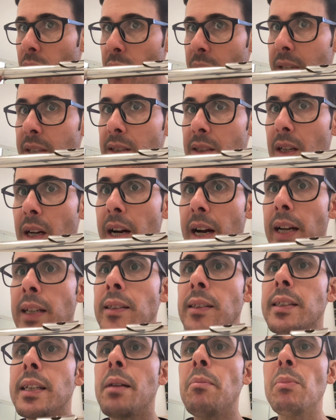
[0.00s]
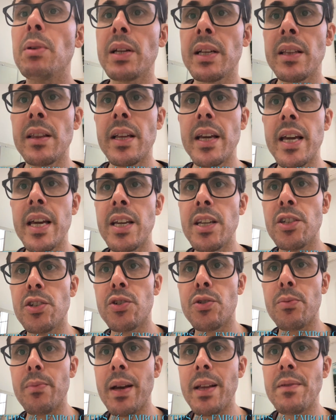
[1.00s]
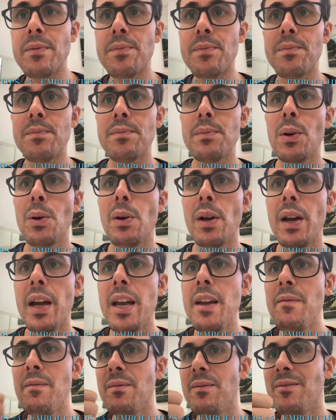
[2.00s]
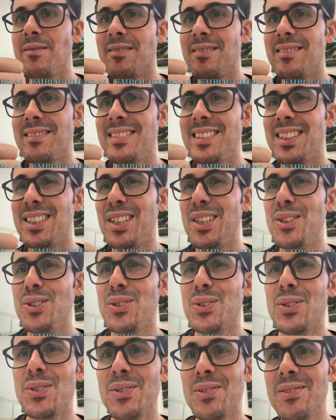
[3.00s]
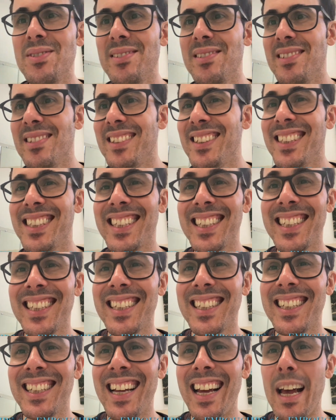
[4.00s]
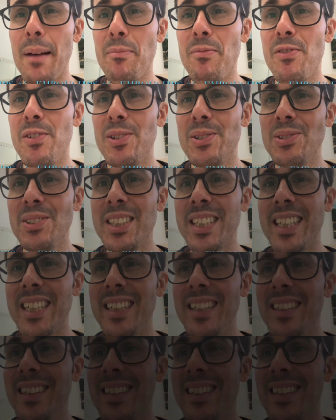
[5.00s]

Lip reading: we start assembling the instrument. Okay? See you soon. Happy fluting!